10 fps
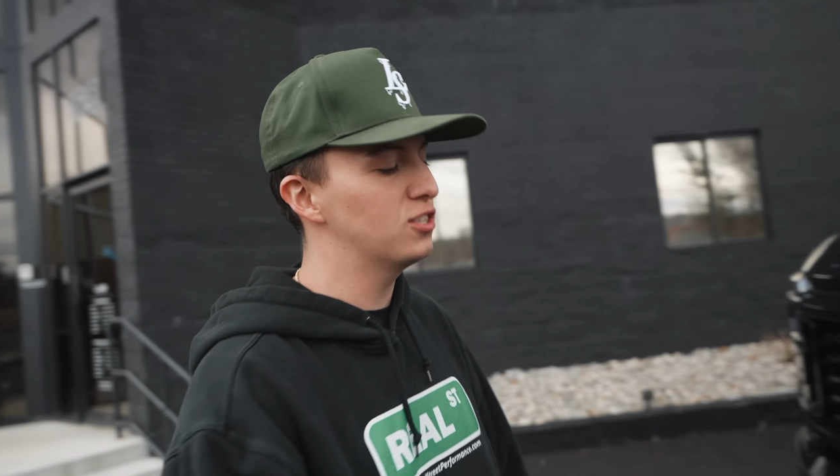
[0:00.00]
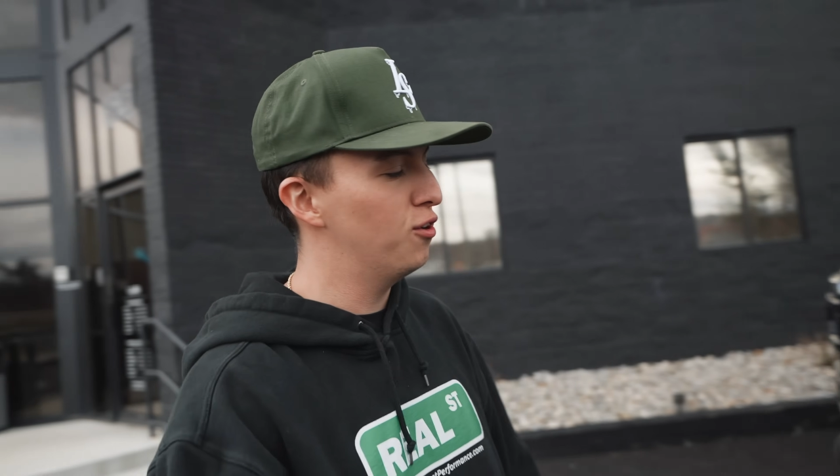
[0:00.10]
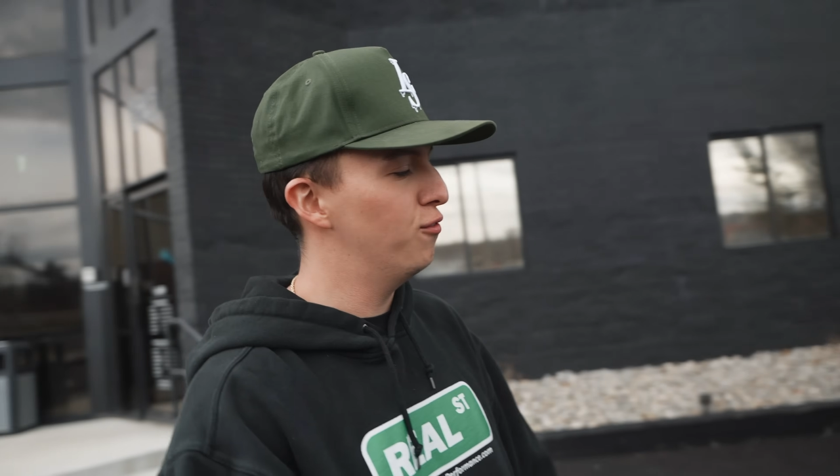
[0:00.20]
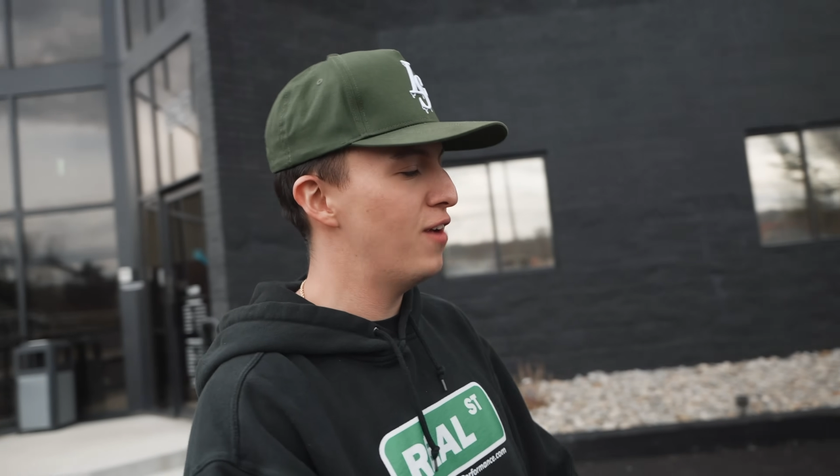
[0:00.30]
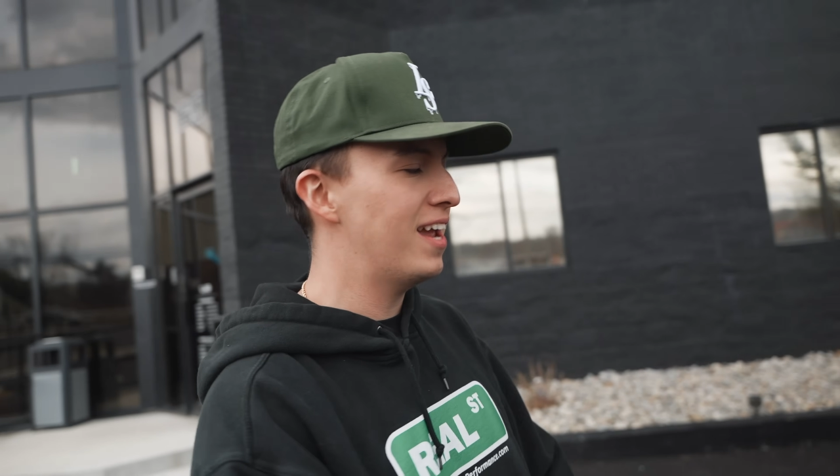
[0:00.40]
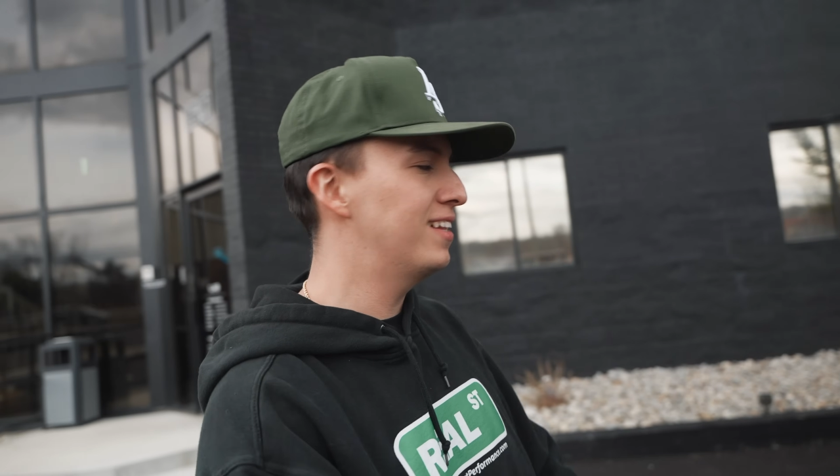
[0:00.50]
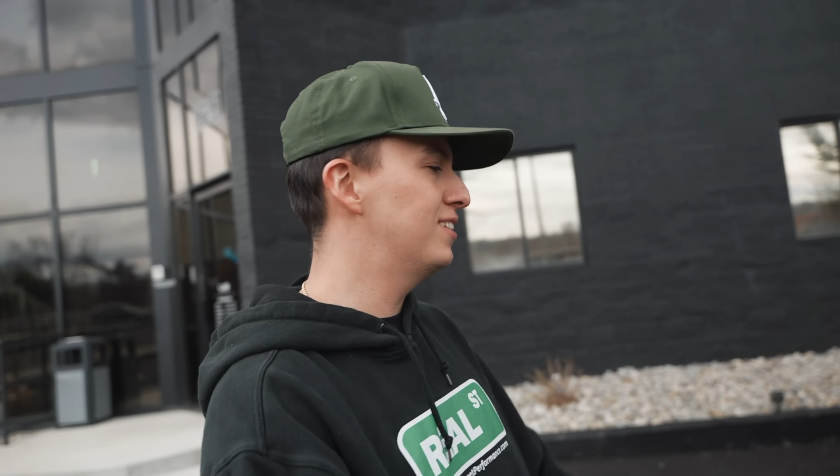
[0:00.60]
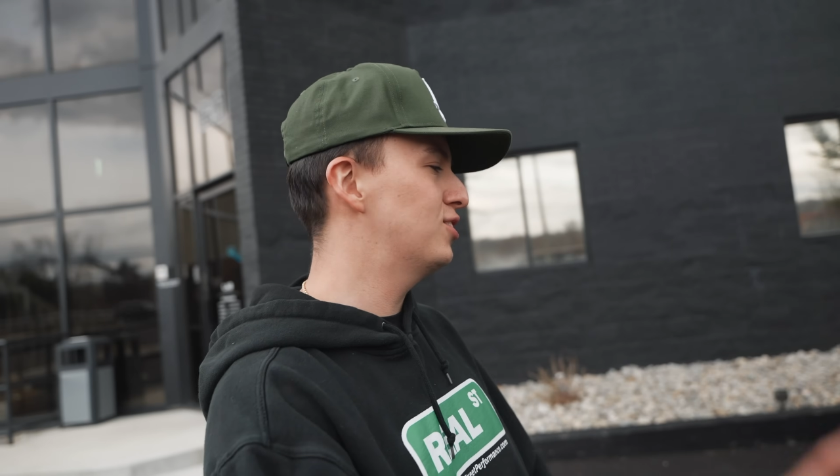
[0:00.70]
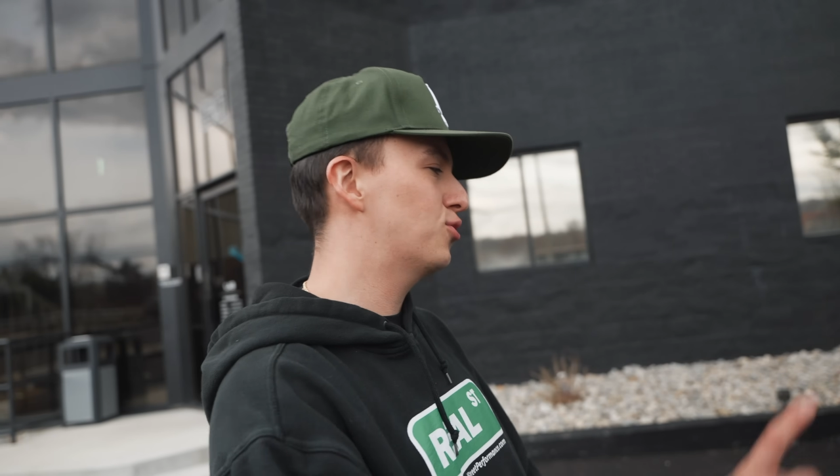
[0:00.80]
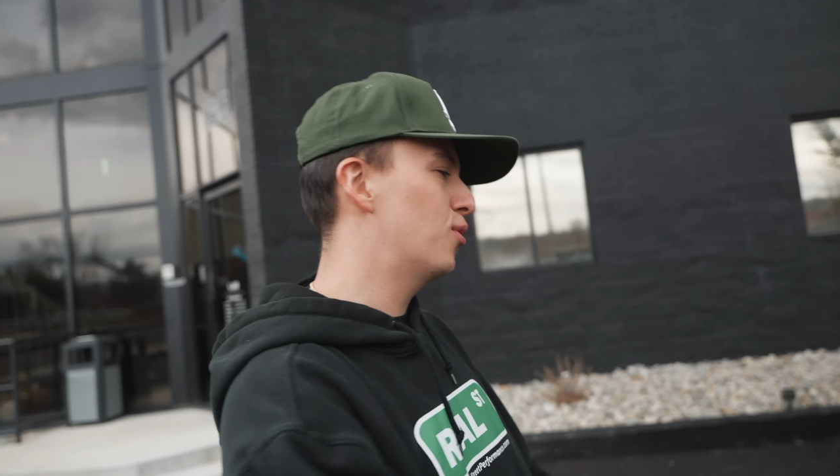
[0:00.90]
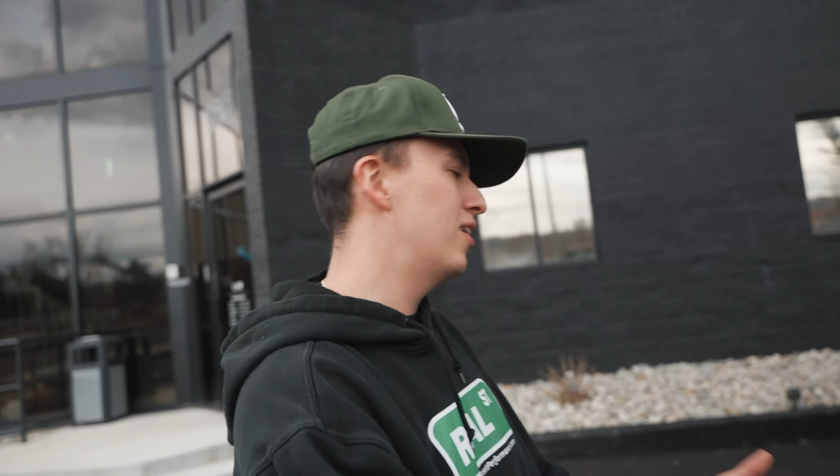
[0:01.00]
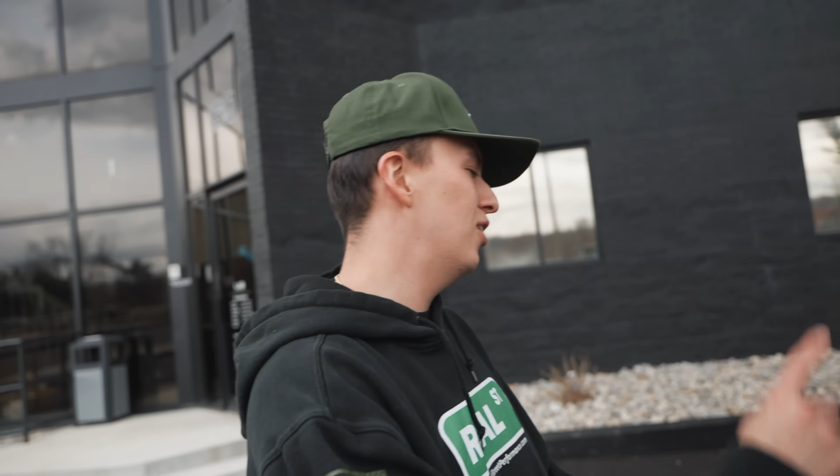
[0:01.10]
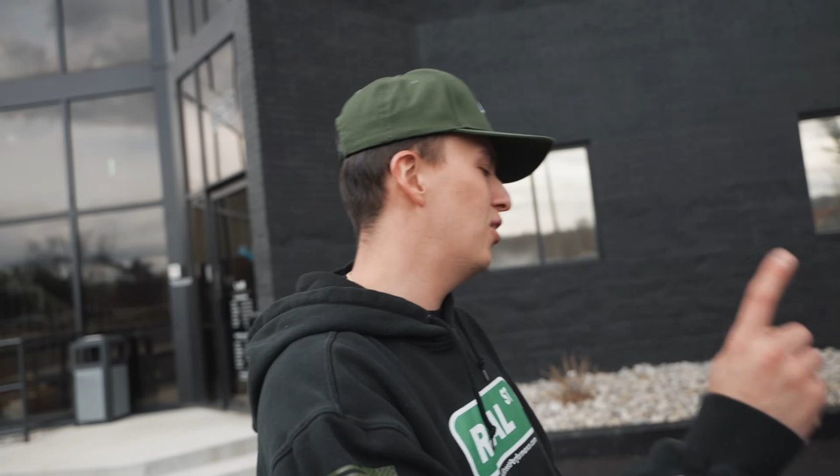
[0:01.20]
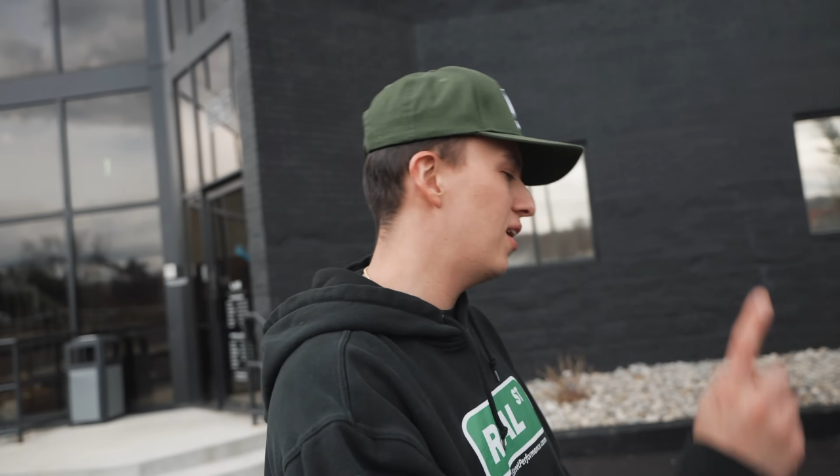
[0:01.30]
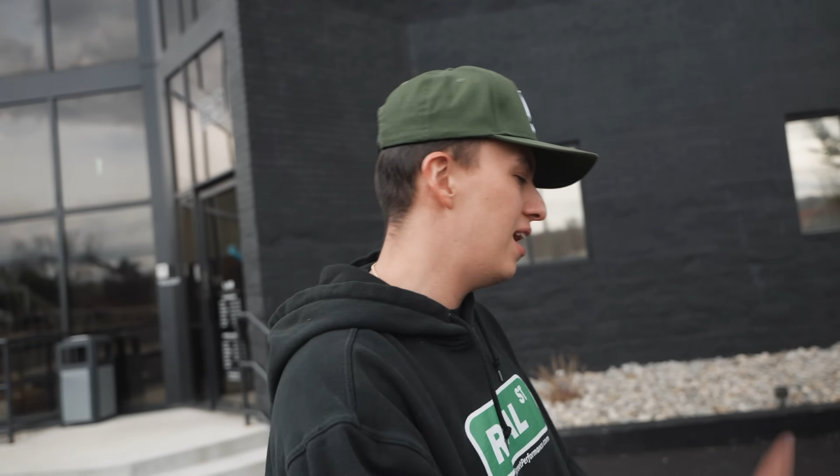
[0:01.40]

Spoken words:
so valence, grille,